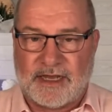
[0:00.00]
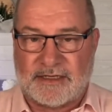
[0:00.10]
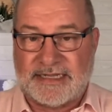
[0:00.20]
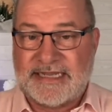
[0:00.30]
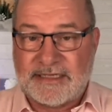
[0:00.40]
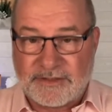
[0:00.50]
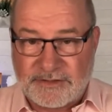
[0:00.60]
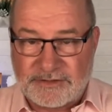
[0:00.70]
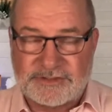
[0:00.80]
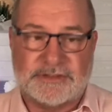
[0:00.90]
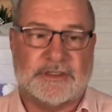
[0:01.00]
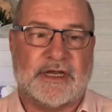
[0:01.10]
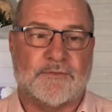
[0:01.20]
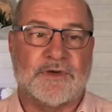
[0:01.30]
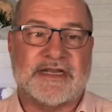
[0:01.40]
Healers,
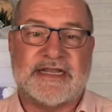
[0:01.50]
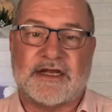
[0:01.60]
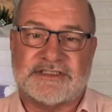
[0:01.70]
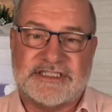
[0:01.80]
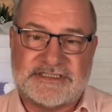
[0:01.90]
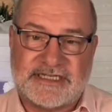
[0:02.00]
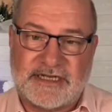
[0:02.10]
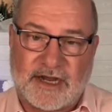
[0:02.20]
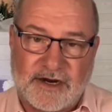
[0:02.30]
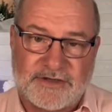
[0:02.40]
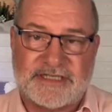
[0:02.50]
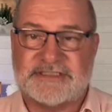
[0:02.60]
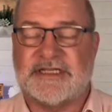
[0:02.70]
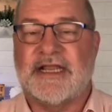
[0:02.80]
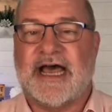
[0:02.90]
really artistic
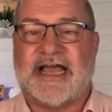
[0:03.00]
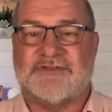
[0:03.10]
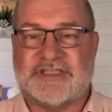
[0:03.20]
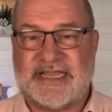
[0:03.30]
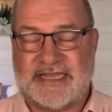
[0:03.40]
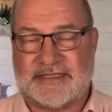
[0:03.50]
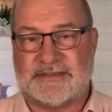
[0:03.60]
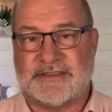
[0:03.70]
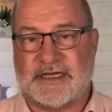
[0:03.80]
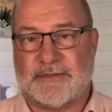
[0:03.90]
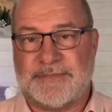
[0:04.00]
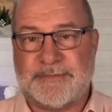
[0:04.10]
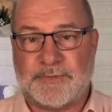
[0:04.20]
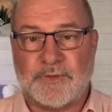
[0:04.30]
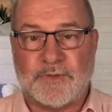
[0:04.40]
artists. I've scanned
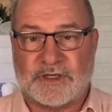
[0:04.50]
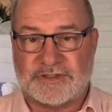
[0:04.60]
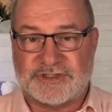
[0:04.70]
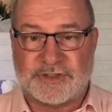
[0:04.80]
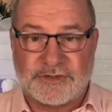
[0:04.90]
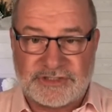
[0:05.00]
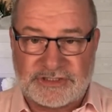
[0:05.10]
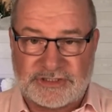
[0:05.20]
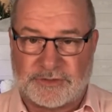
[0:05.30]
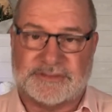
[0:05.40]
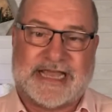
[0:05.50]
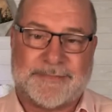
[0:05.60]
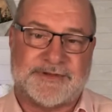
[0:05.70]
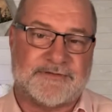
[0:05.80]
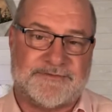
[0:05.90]
people who are surgeons, top
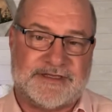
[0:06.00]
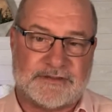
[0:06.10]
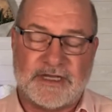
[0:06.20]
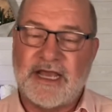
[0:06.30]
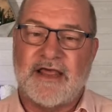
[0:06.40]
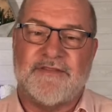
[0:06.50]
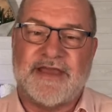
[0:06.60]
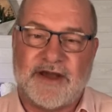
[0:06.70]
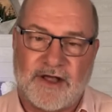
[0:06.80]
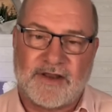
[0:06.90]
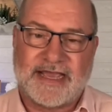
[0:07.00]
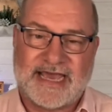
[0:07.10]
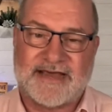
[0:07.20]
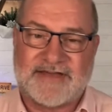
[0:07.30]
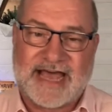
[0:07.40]
of their field. They all
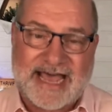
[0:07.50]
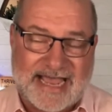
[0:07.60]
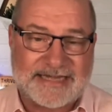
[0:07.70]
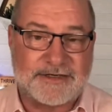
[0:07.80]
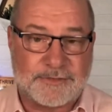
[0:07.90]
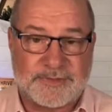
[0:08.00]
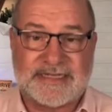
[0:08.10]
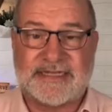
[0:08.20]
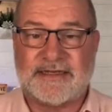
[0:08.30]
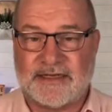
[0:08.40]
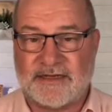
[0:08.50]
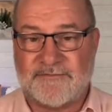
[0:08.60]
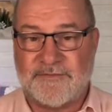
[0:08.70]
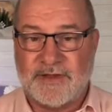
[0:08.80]
have a high degree of